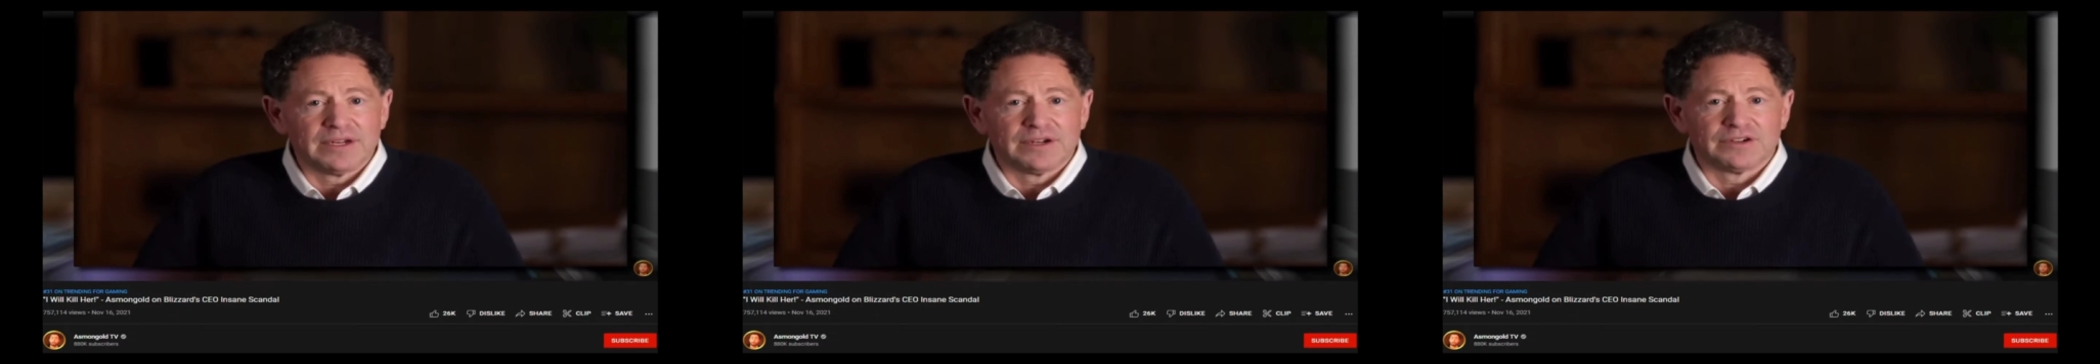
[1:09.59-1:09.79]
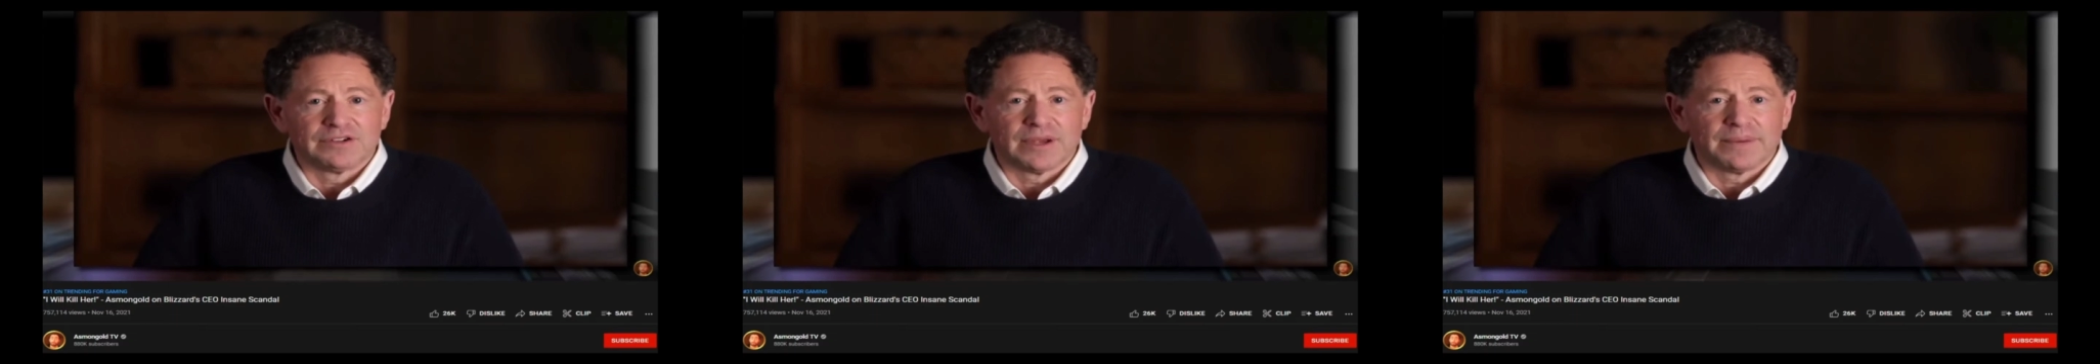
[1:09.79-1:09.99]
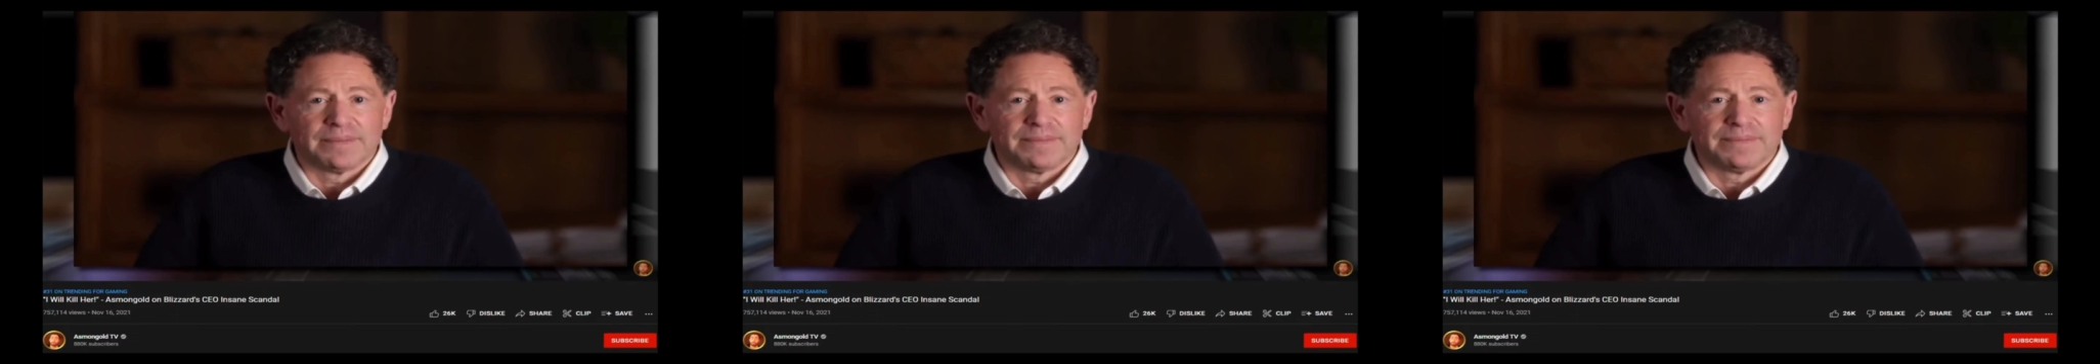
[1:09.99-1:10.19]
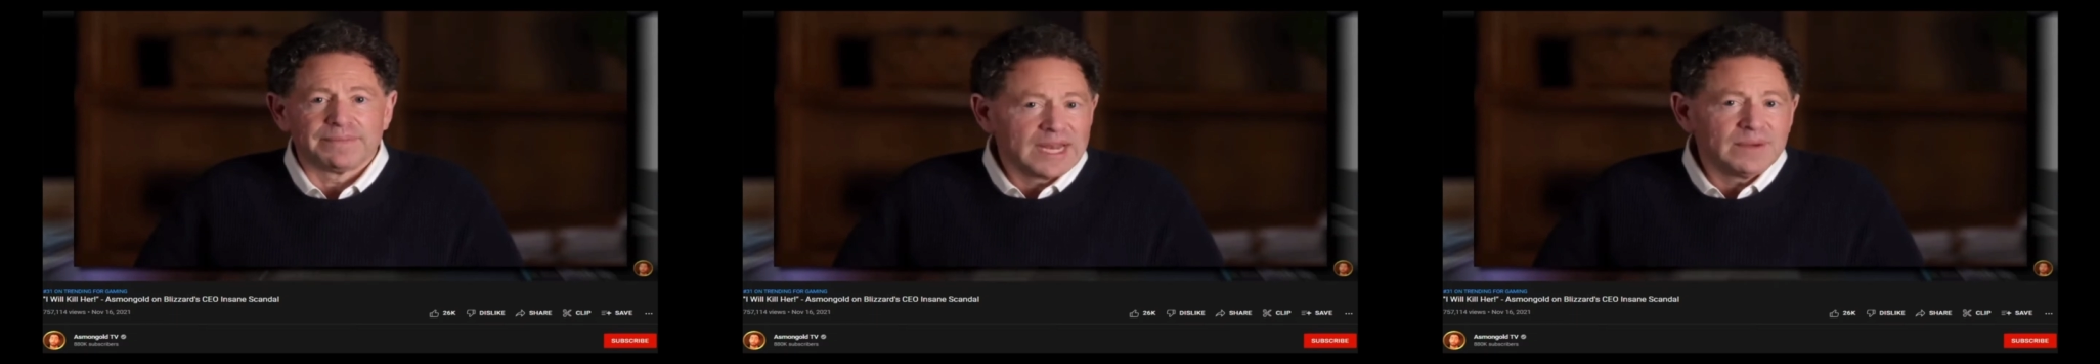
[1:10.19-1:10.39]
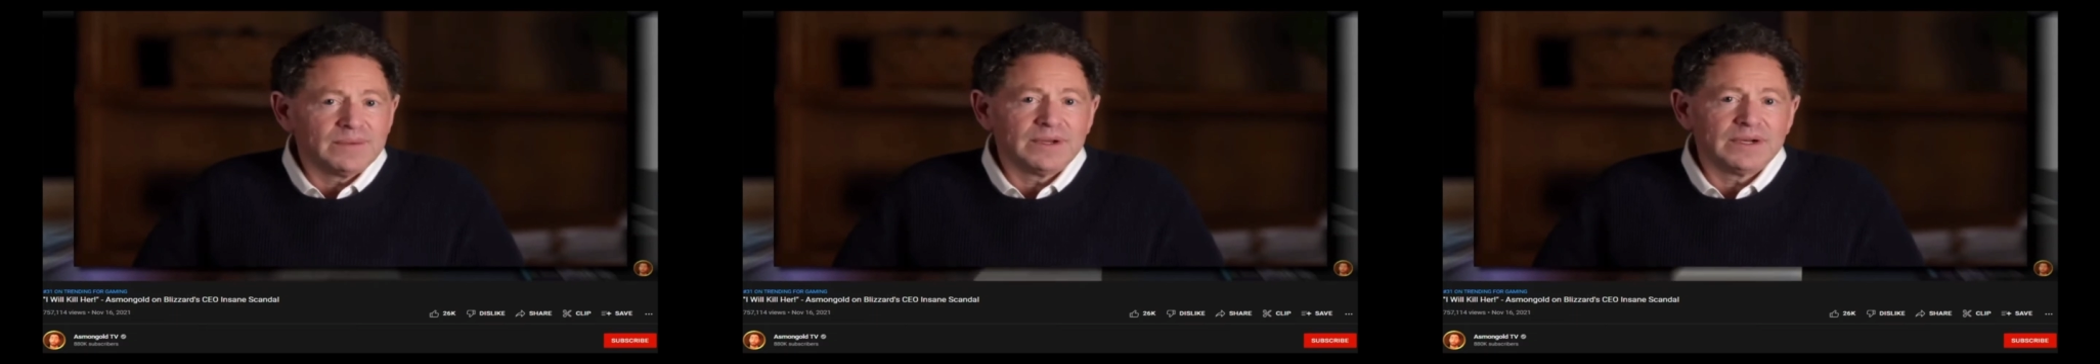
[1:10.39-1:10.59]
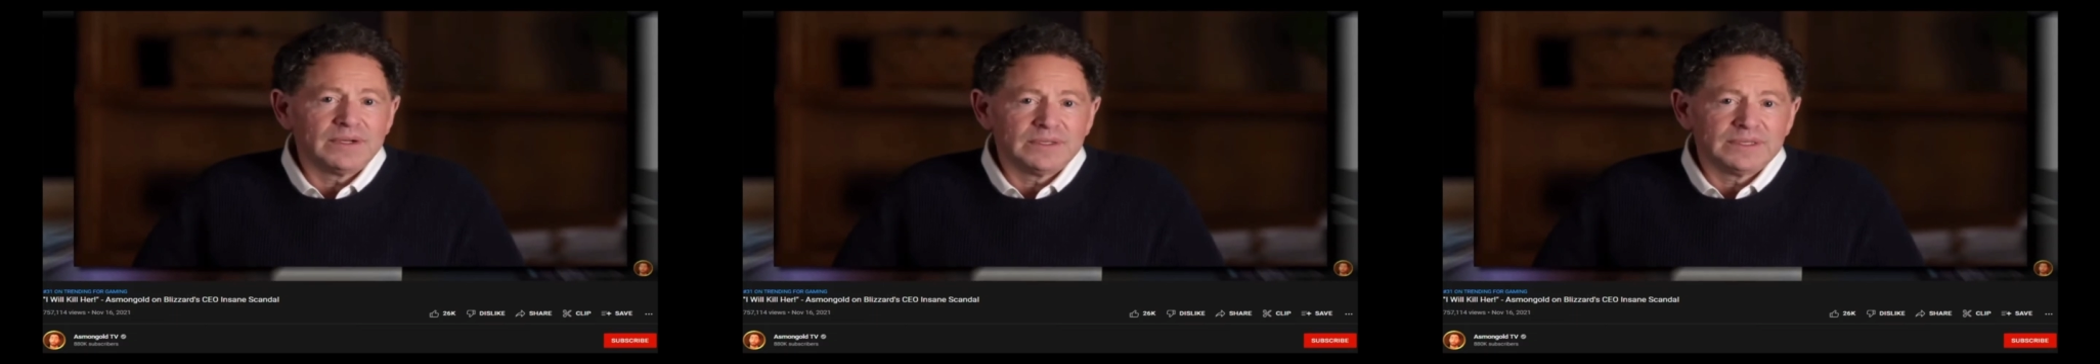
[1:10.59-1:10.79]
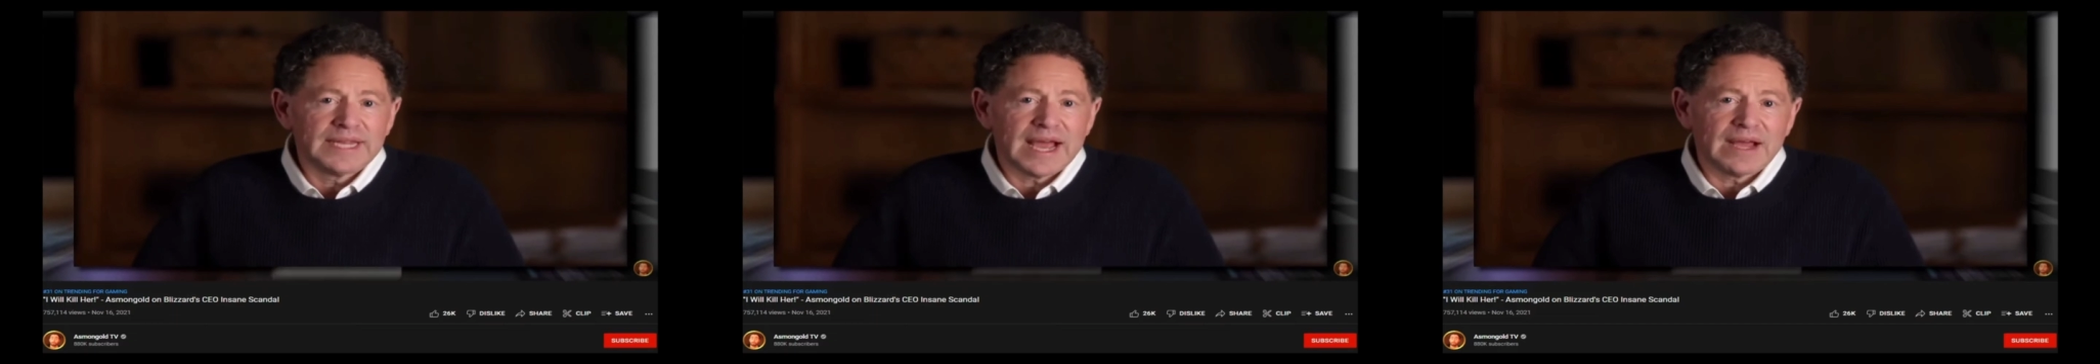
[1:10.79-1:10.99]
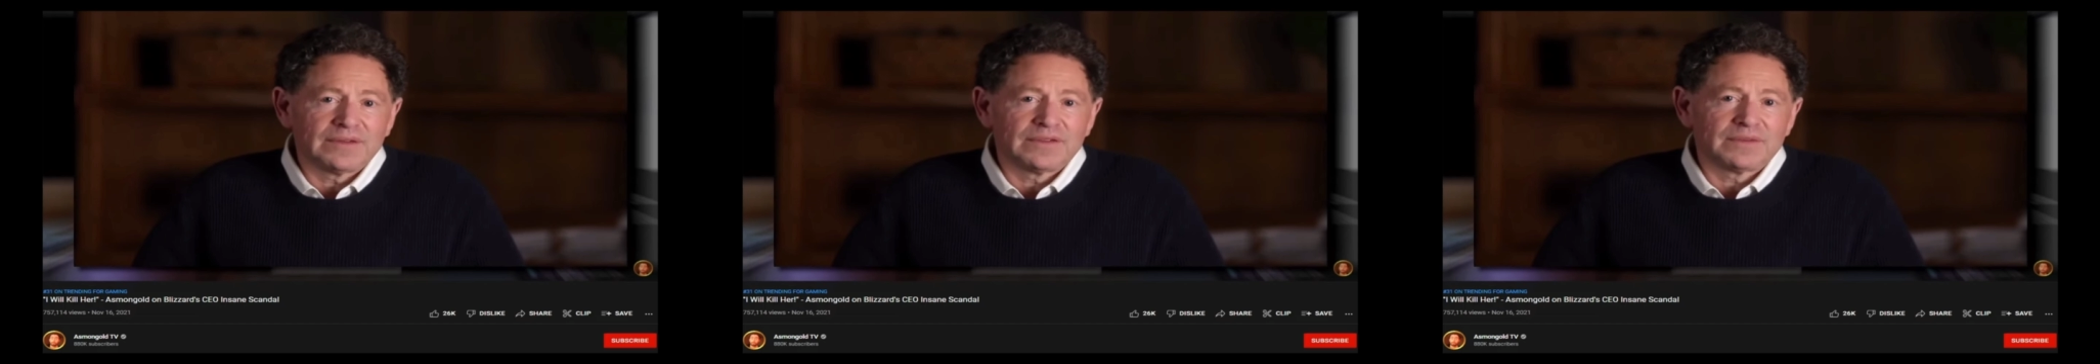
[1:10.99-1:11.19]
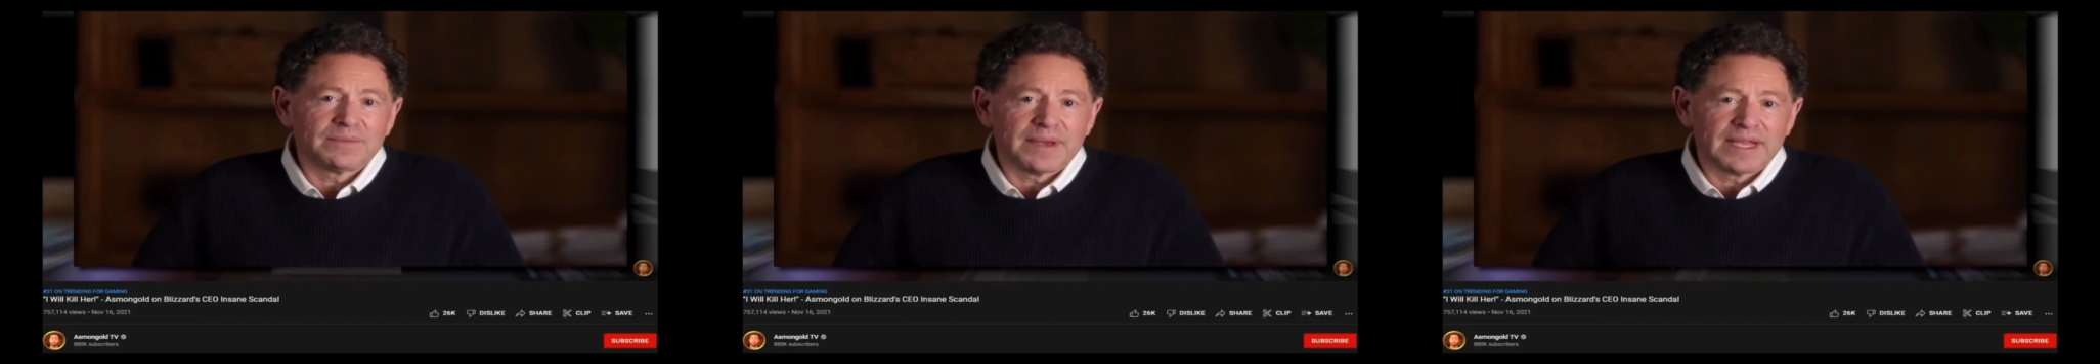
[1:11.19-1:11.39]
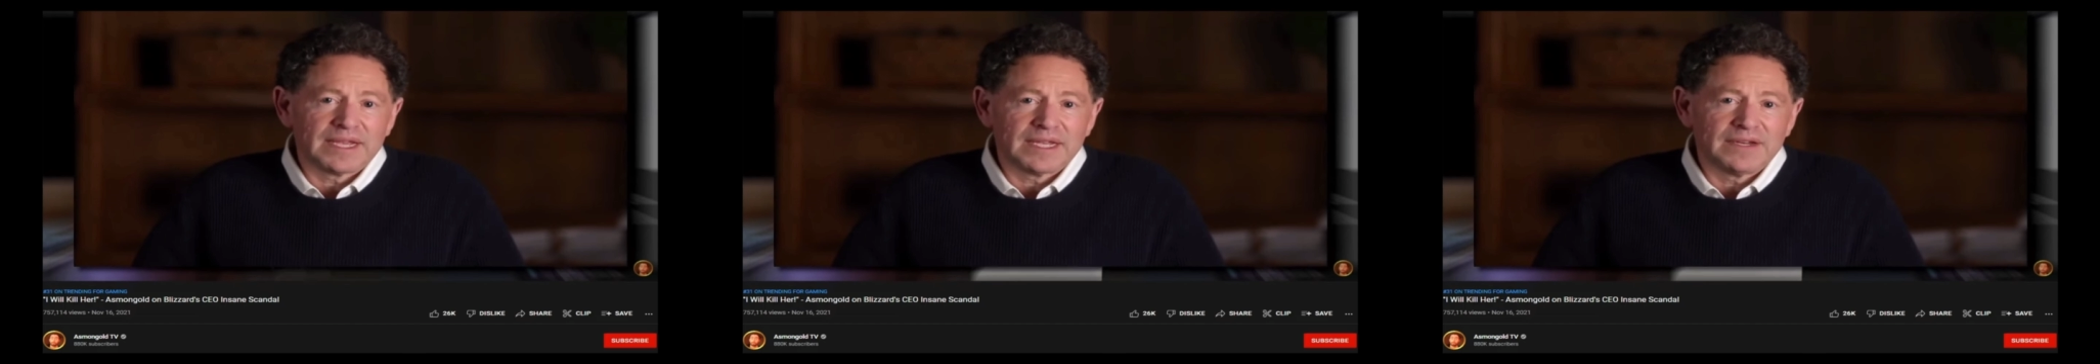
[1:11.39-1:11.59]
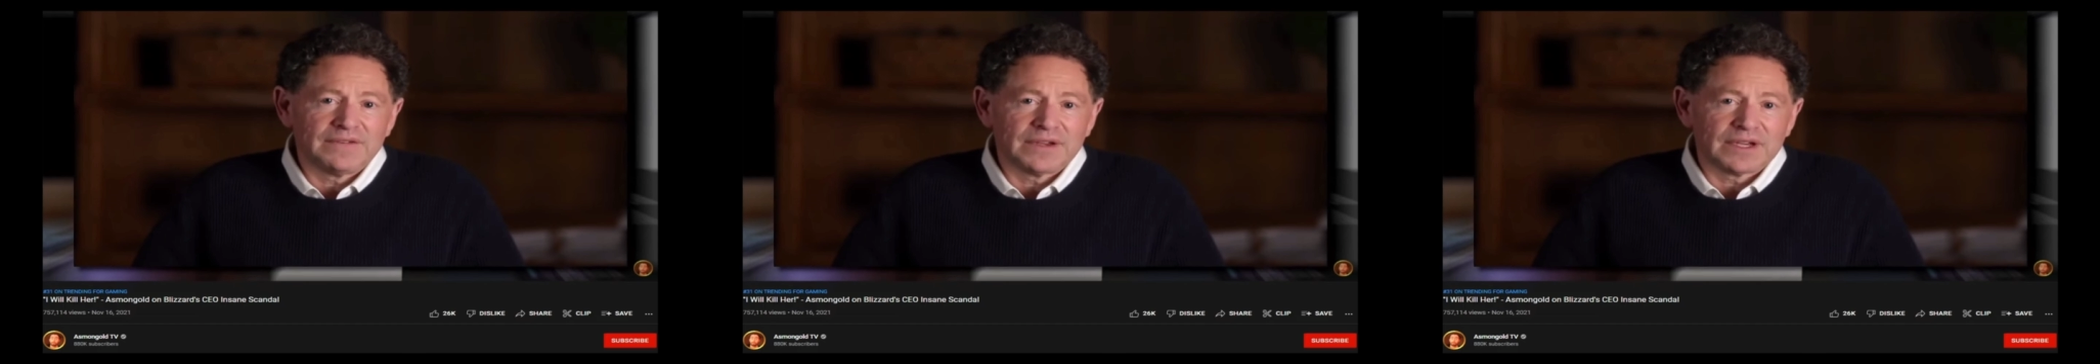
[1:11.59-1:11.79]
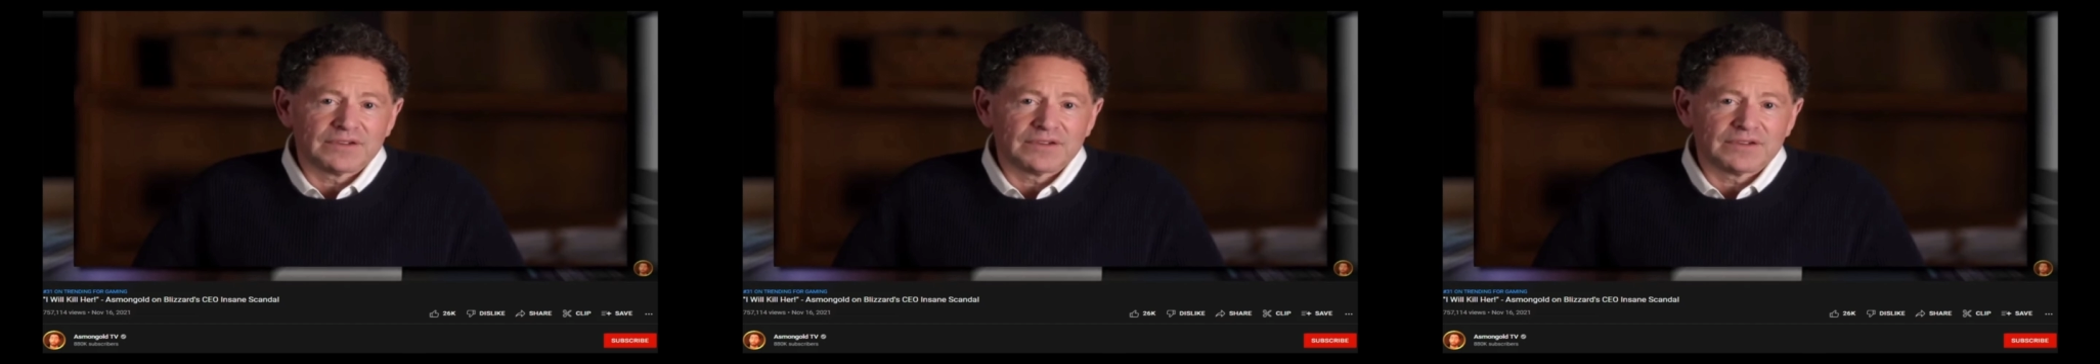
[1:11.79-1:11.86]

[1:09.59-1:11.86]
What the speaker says: And a lot of the victims